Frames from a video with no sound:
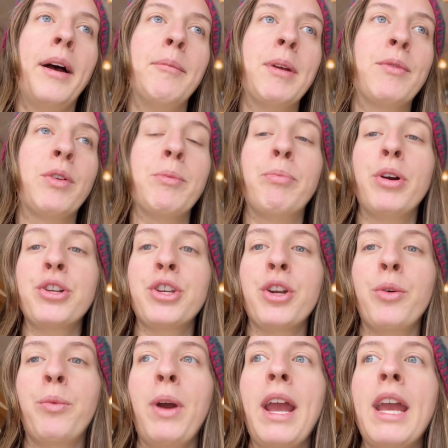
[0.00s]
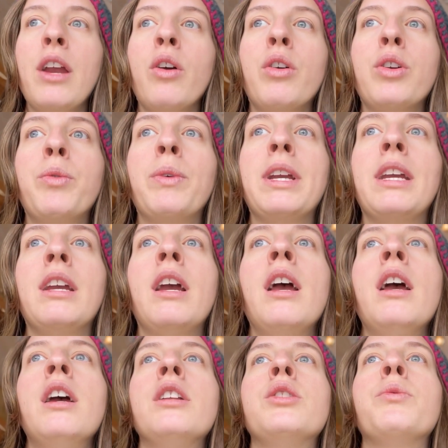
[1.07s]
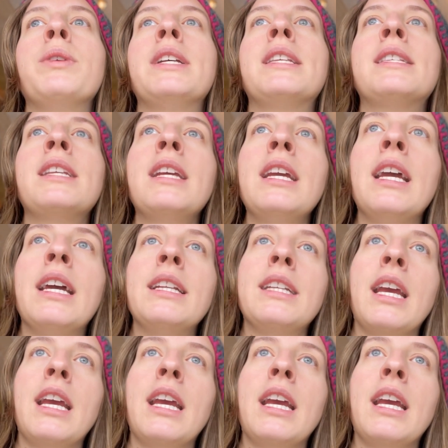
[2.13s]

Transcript: If we push it away, or do we see it,